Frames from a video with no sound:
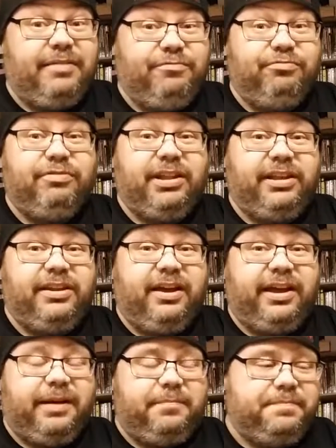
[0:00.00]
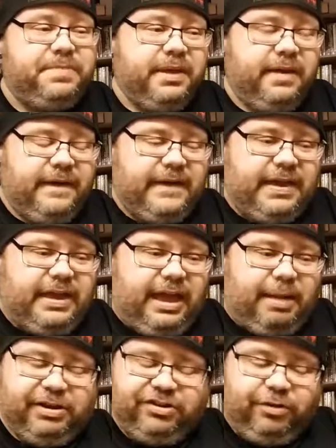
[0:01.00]
really dug it.
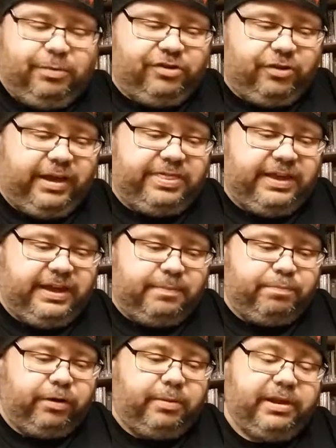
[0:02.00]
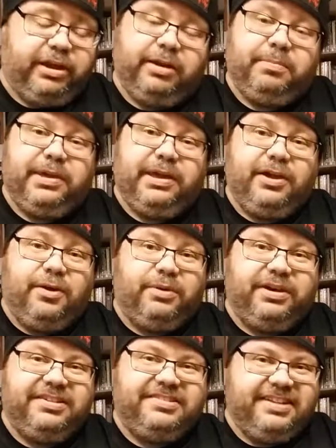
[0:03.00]
I mean, so much so, I think I'm probably going to be
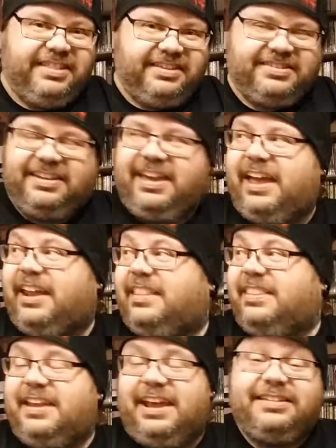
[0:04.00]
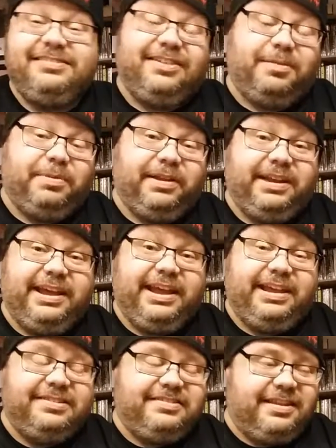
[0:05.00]
going to see this again in the next couple of
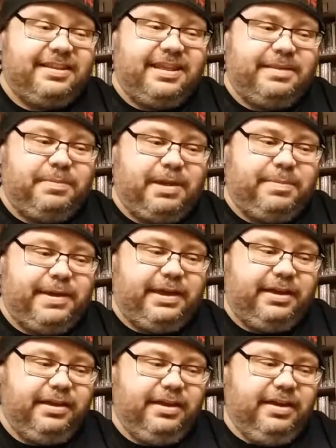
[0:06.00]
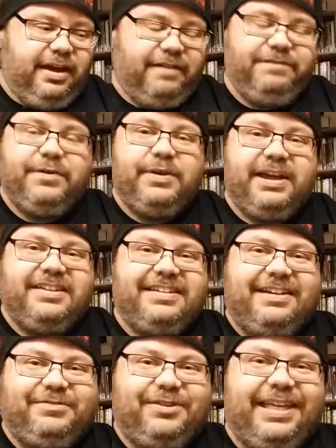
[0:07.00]
days, and then maybe a few
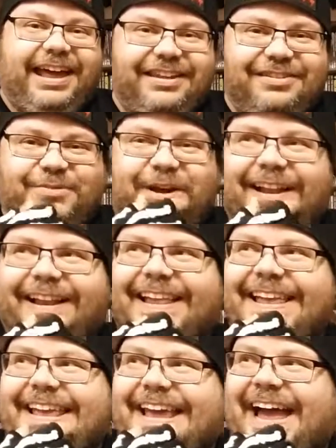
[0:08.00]
days after that as well.